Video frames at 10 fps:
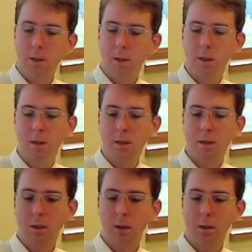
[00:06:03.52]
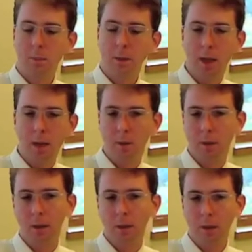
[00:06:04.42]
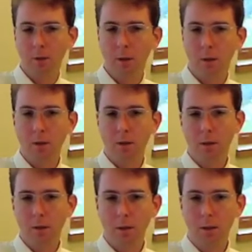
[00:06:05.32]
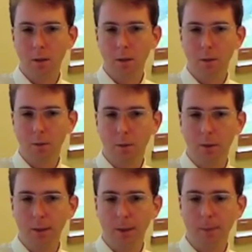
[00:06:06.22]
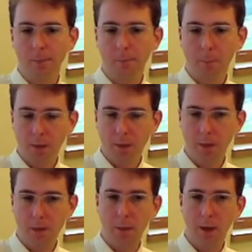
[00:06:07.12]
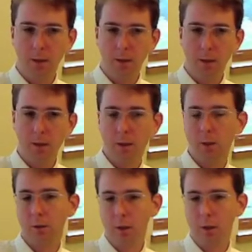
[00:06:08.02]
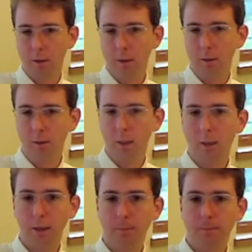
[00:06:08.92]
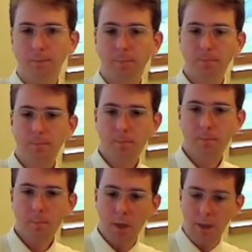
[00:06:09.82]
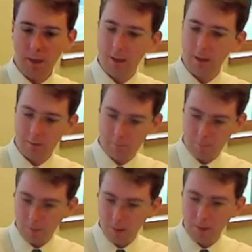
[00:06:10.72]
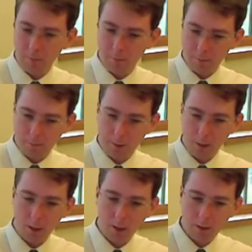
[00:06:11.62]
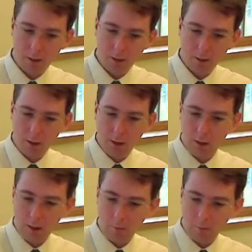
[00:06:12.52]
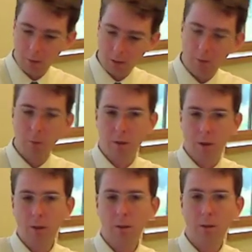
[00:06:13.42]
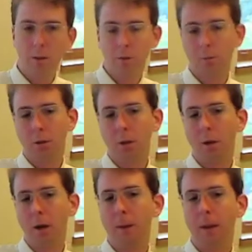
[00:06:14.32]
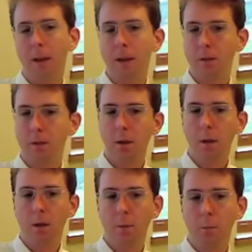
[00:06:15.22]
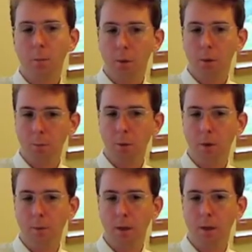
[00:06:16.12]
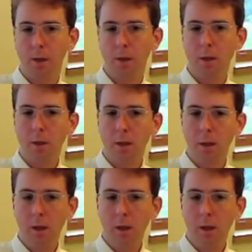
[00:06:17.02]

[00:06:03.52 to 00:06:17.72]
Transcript: is enabling our users to participate in digital content creation. And I think maybe even beyond what we're doing with our own cultural programming, that's more important, because